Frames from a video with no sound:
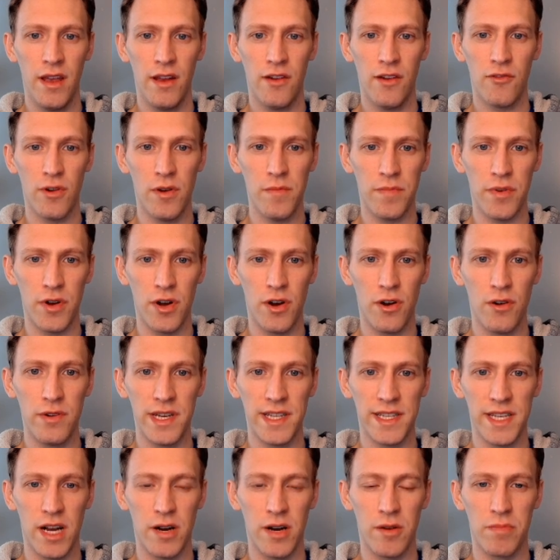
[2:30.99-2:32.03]
Trump
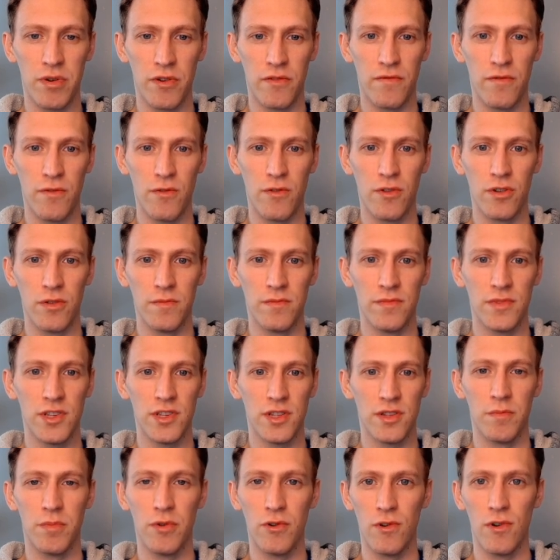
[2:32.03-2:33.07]
always outperforms
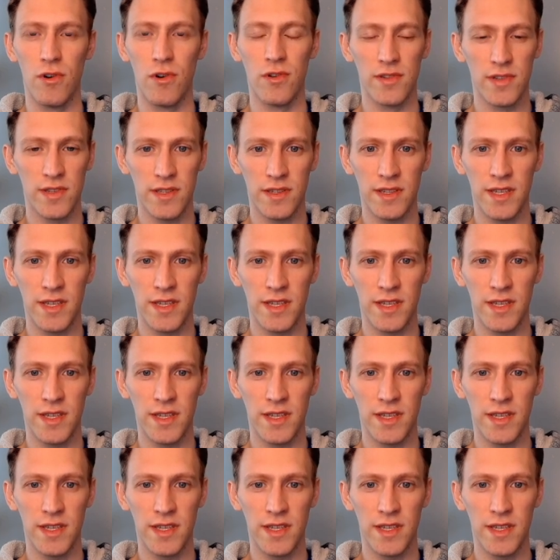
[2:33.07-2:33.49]
the polls.